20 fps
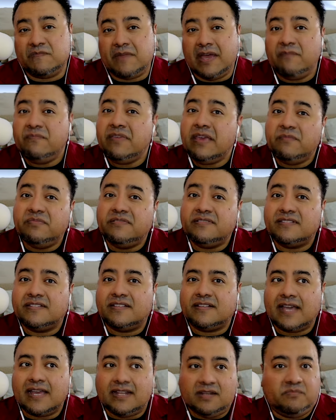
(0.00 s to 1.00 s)
might be able
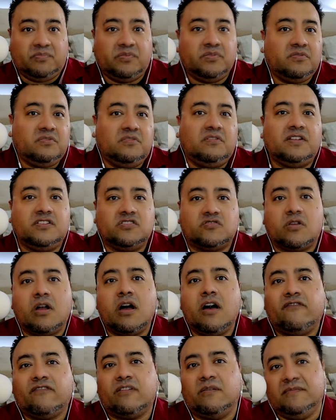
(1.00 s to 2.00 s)
to kind of pull and
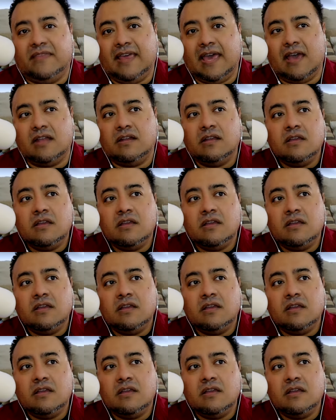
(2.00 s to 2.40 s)
draw from that.